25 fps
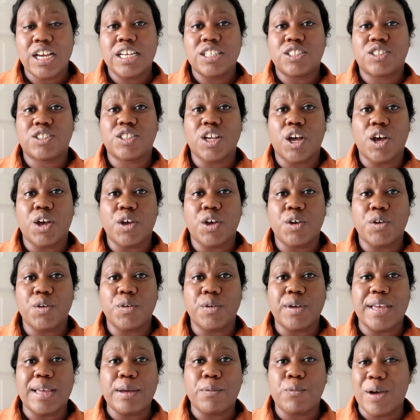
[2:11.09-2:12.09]

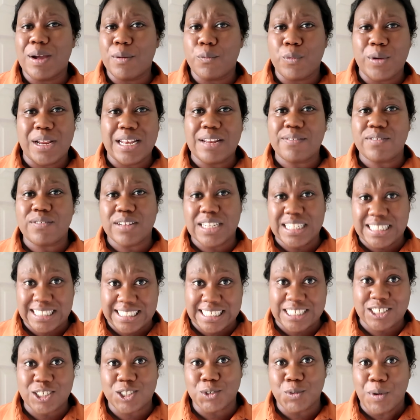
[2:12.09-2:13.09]
So we live in a
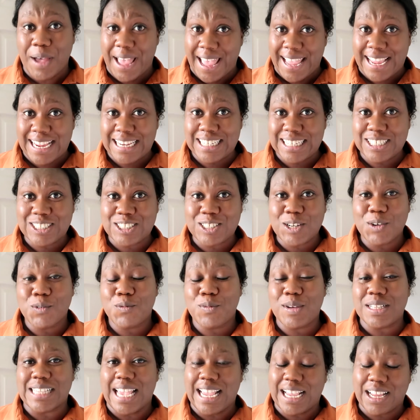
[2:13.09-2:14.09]
digital age,
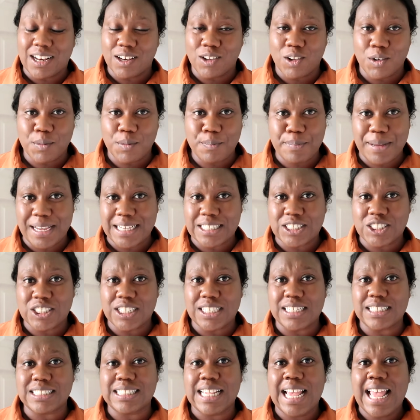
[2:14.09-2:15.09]
we take a lot of
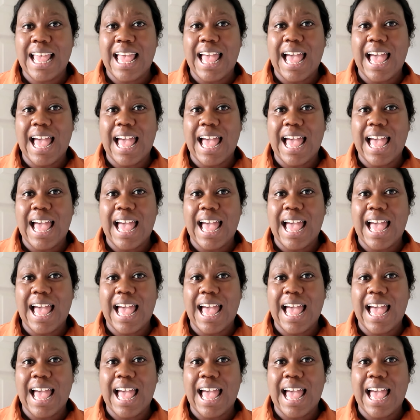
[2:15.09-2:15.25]
pictures,